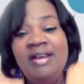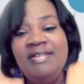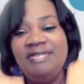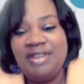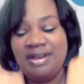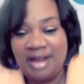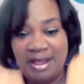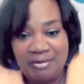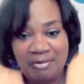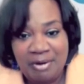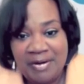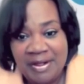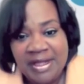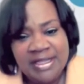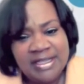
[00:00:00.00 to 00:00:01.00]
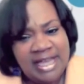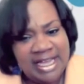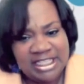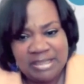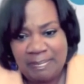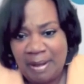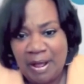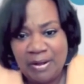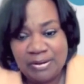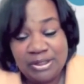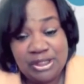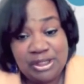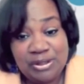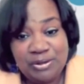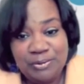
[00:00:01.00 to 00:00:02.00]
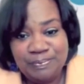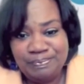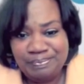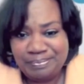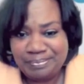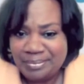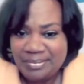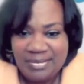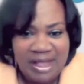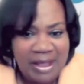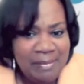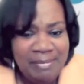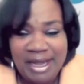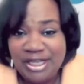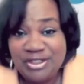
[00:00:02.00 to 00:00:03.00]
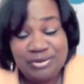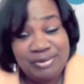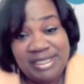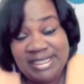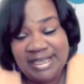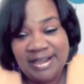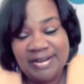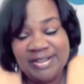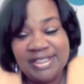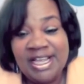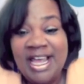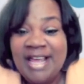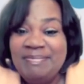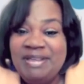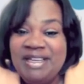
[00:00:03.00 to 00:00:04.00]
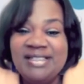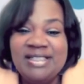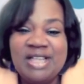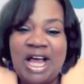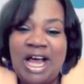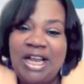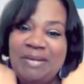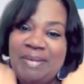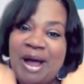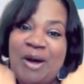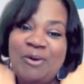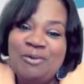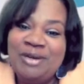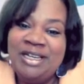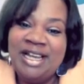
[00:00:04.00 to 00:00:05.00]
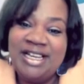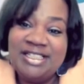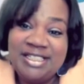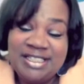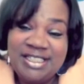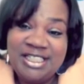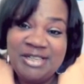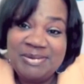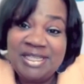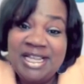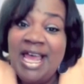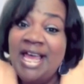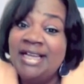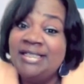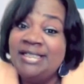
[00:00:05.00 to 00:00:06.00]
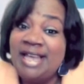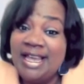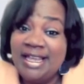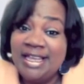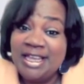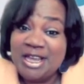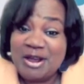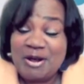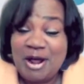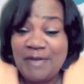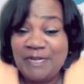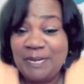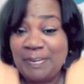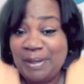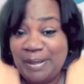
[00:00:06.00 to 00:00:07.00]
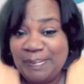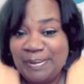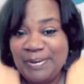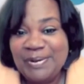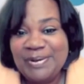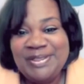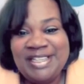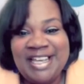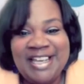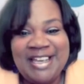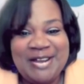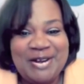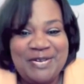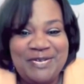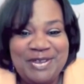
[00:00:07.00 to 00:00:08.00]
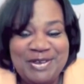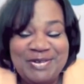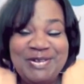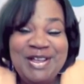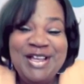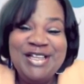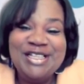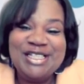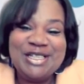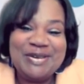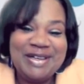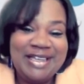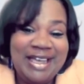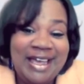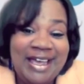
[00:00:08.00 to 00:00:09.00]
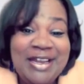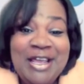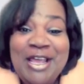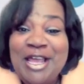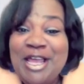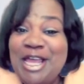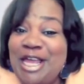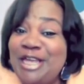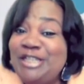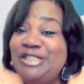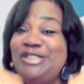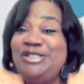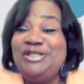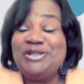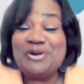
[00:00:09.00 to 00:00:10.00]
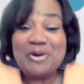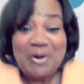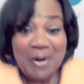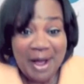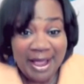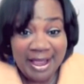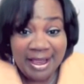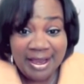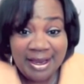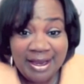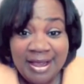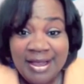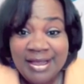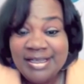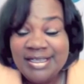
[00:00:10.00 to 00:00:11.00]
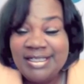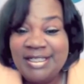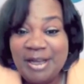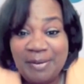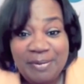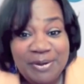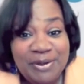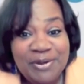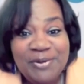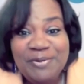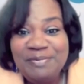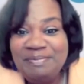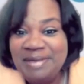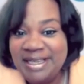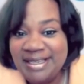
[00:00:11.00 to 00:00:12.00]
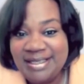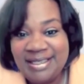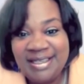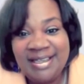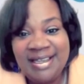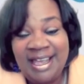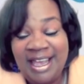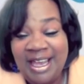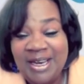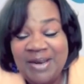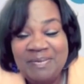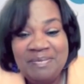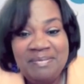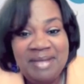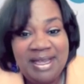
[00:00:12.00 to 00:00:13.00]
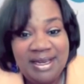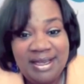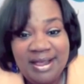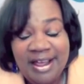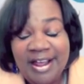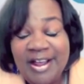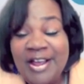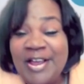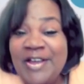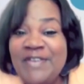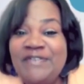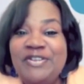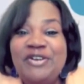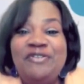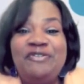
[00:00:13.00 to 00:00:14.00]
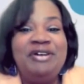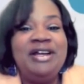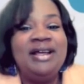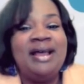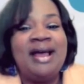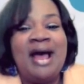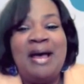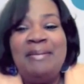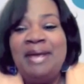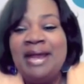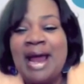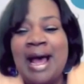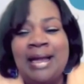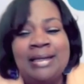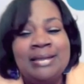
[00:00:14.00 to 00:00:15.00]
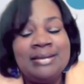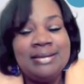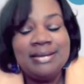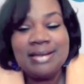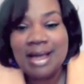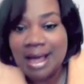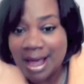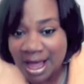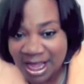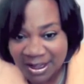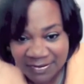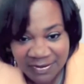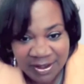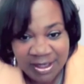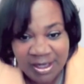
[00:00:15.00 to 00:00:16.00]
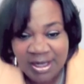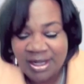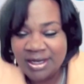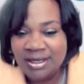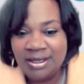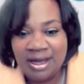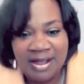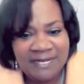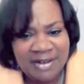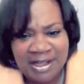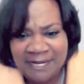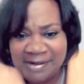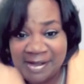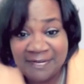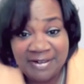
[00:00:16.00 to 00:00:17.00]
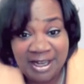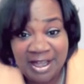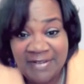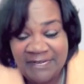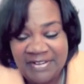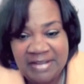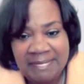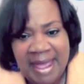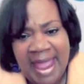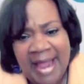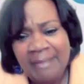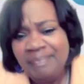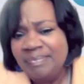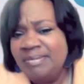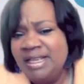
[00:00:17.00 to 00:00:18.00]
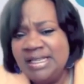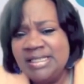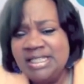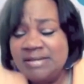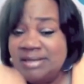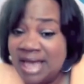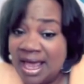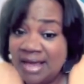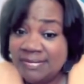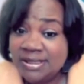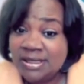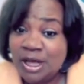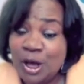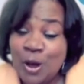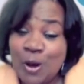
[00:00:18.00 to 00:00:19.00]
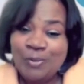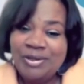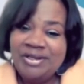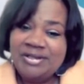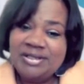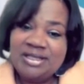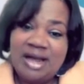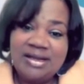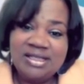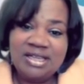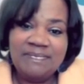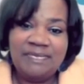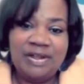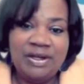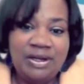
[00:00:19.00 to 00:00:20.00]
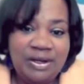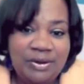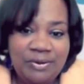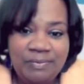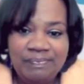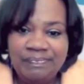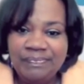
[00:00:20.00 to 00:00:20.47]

the network as opposed to major retailers, because it's all about relationships and taking care of the people who take care of you. So again, enjoy WBDN Media. Feel free to comment. I love feedback, because sometimes when you start something new,